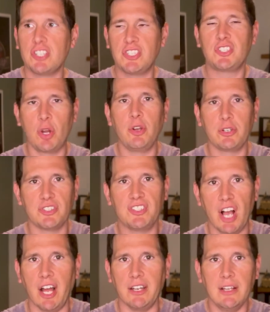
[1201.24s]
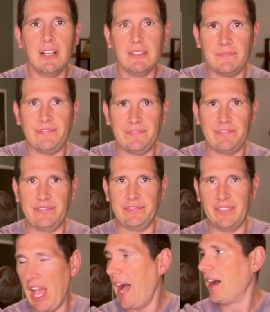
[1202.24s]
just stole your son.
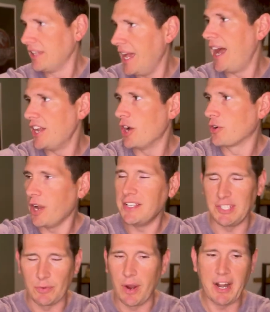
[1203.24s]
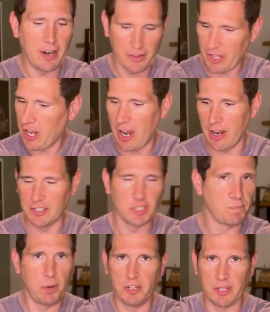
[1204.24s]
Yeah, yeah, I know. Crazy. Right out of the car.
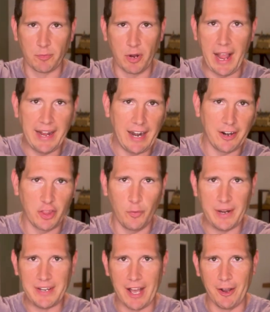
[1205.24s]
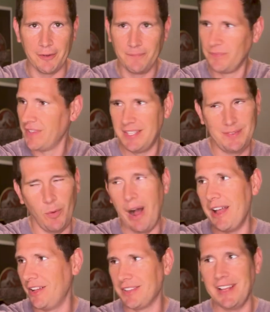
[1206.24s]
Just pulled him right out of the window. It's
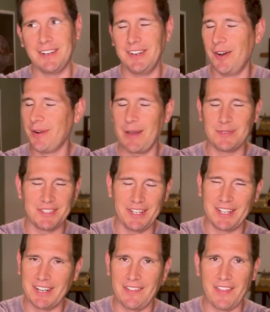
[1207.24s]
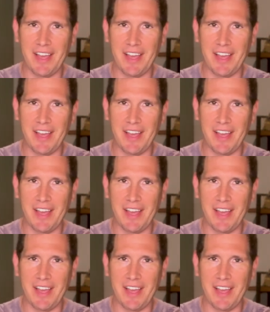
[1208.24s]
wild. I don't know what I was thinking on